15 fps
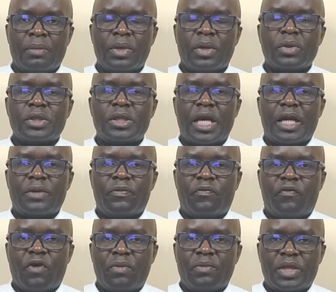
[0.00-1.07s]
because they had
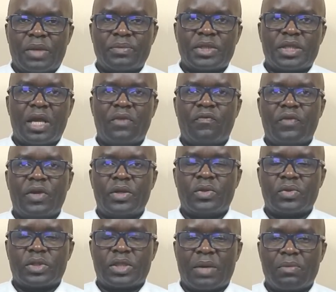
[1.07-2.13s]
formed themselves
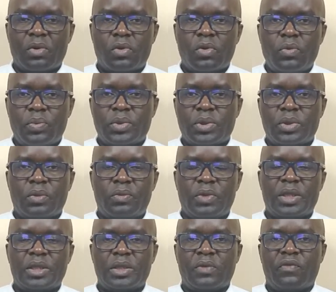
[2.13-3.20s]
into some groups
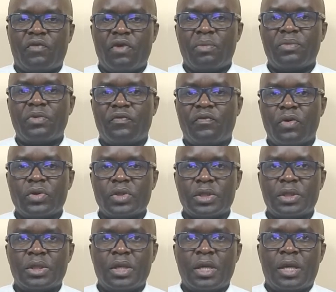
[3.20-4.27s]
which formed force